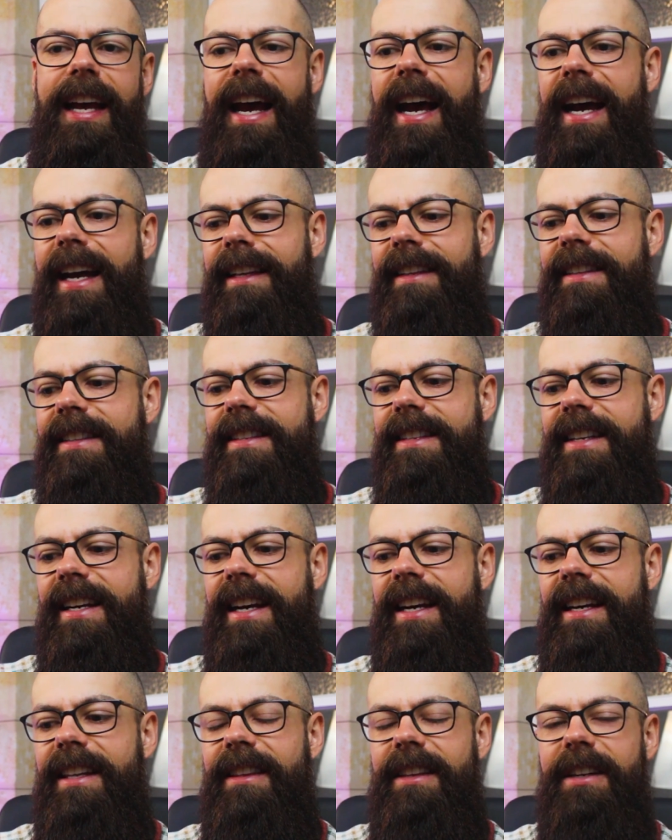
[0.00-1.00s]
and
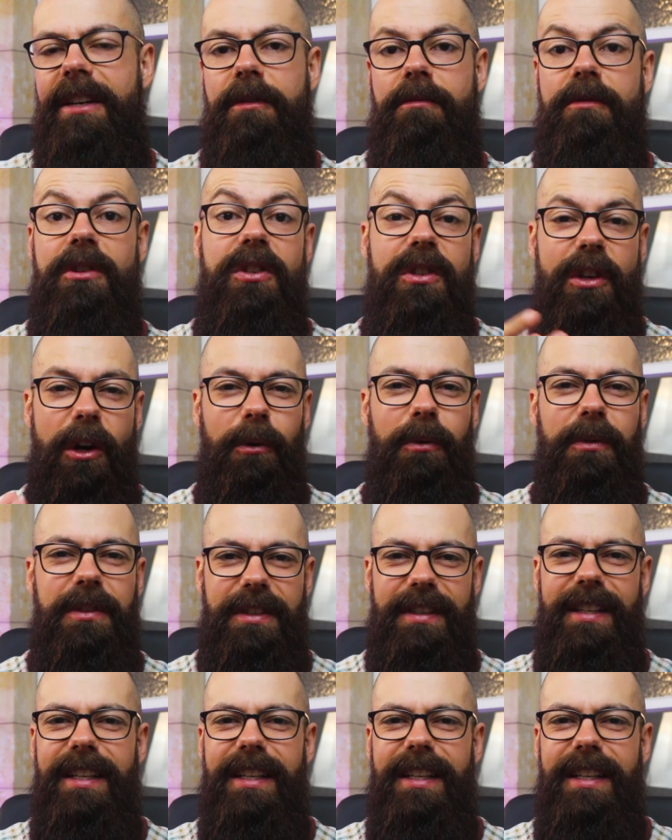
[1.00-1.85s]
uh, the results.